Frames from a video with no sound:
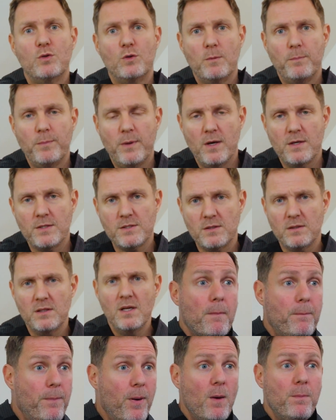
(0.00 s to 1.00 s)
sort of person,
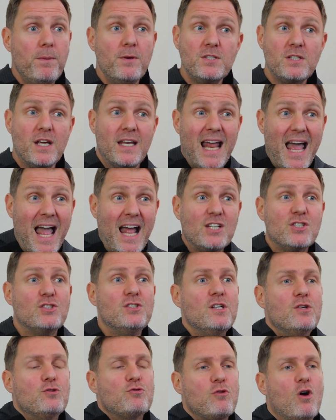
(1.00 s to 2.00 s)
but purpose can
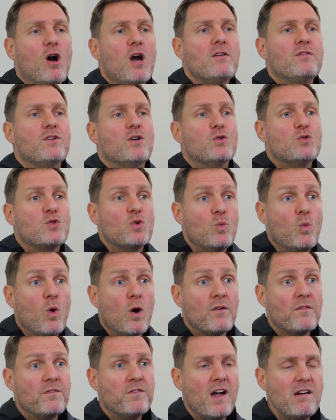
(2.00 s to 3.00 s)
actually drive you to
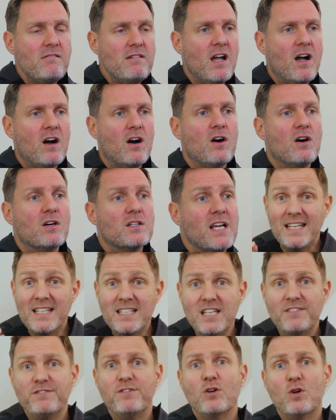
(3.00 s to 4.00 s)
work very hard in
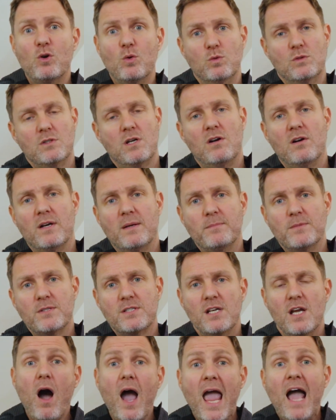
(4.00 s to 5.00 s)
difficult
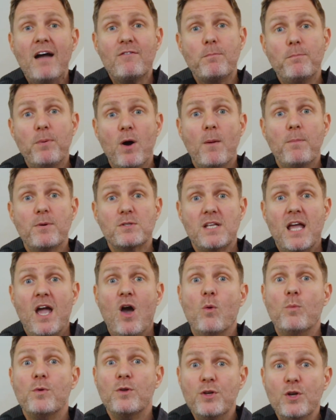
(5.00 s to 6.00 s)
times. I have a purpose to
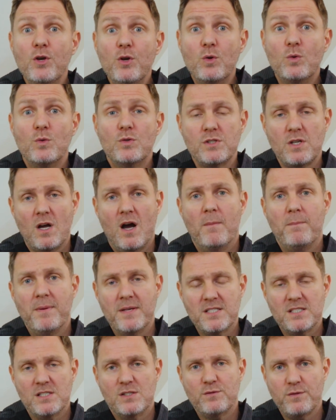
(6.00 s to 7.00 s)
help you start a
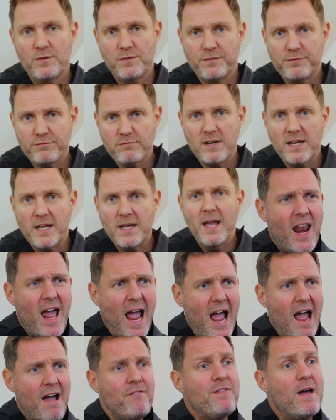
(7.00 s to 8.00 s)
business for free. And I
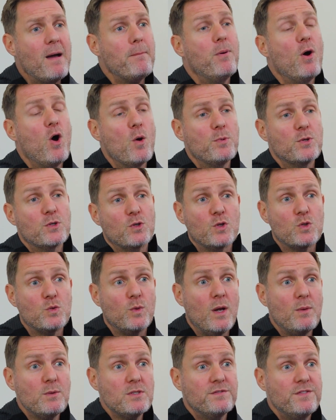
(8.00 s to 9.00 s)
have that purpose because
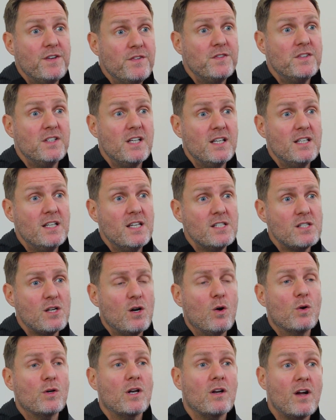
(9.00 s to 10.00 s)
when I was fifteen years
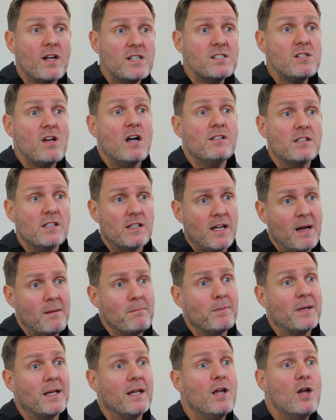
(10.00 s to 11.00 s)
old and I started a
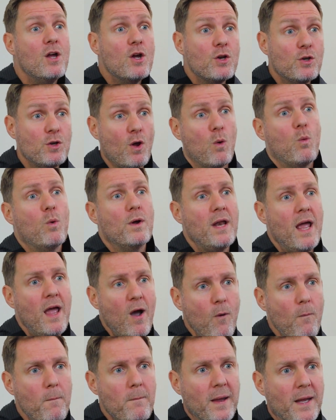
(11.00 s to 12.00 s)
company, no one
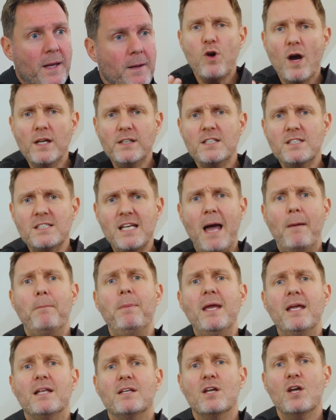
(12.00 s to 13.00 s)
helped me. Try to tap
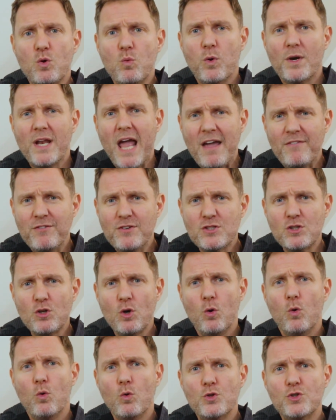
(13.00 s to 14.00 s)
into whatever's
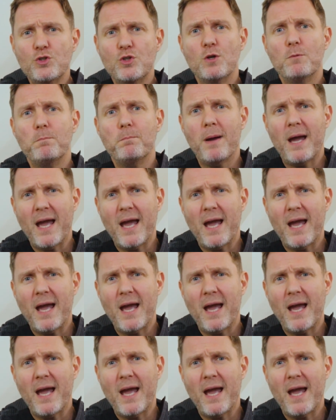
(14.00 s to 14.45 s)
caused you